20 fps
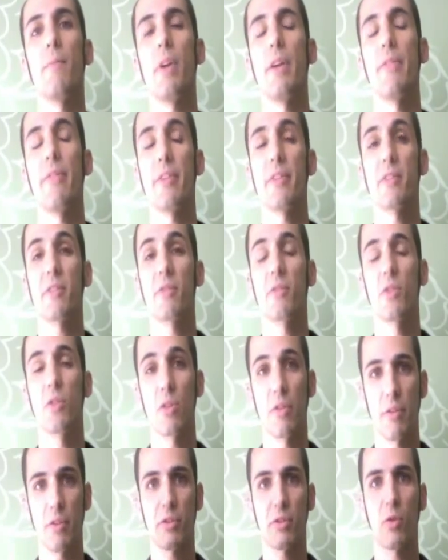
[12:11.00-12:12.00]
in
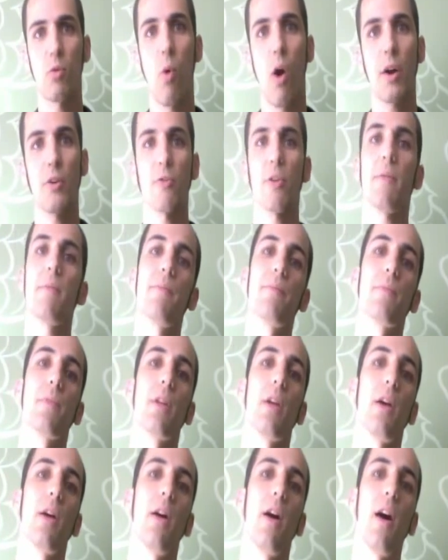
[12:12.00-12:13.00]
this quadrant.
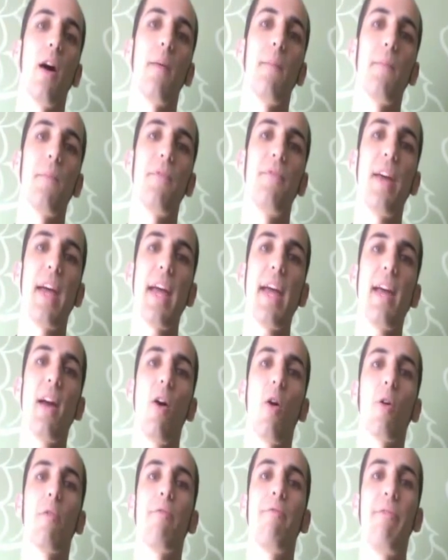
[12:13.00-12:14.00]
They
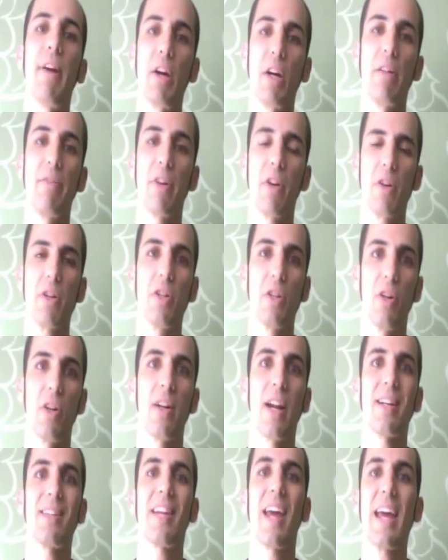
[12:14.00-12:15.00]
are very, very
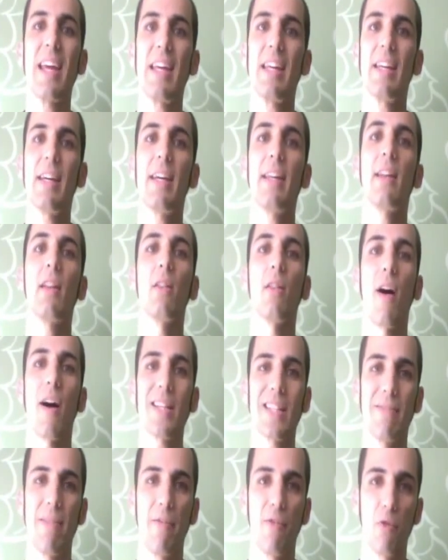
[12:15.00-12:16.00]
good at taking in
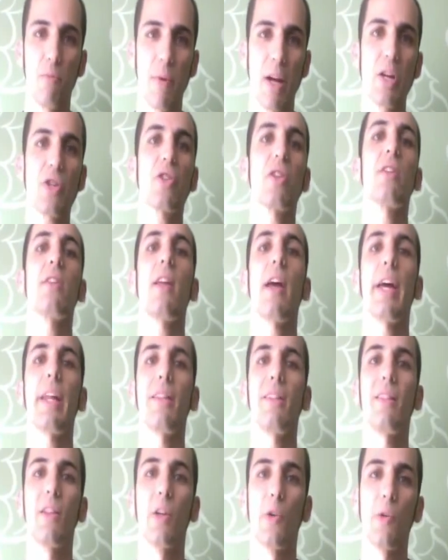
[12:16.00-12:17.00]
lots of information
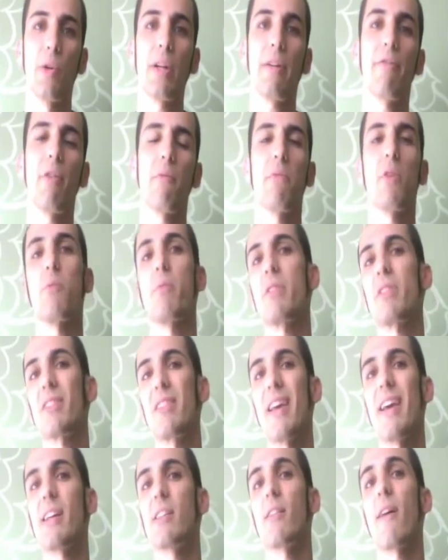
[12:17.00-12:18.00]
and learning from their
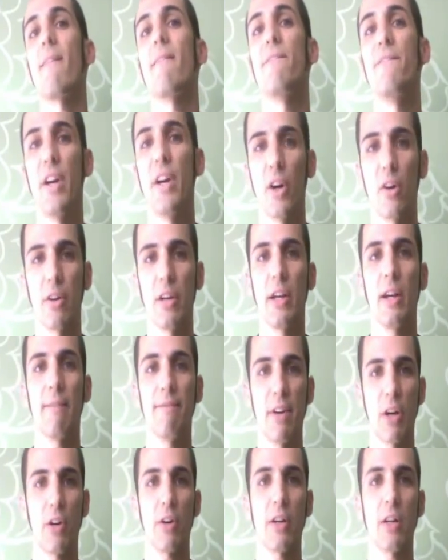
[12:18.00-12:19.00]
mistakes very,
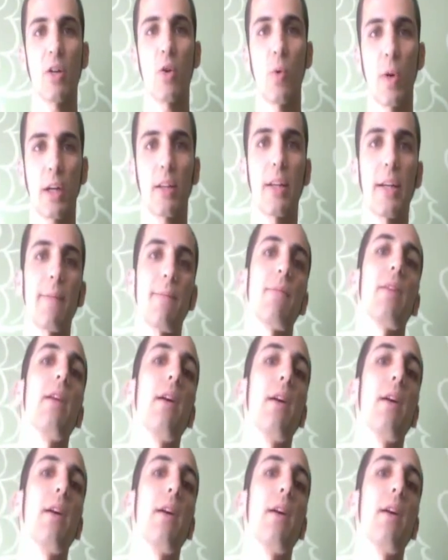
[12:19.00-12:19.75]
very quickly.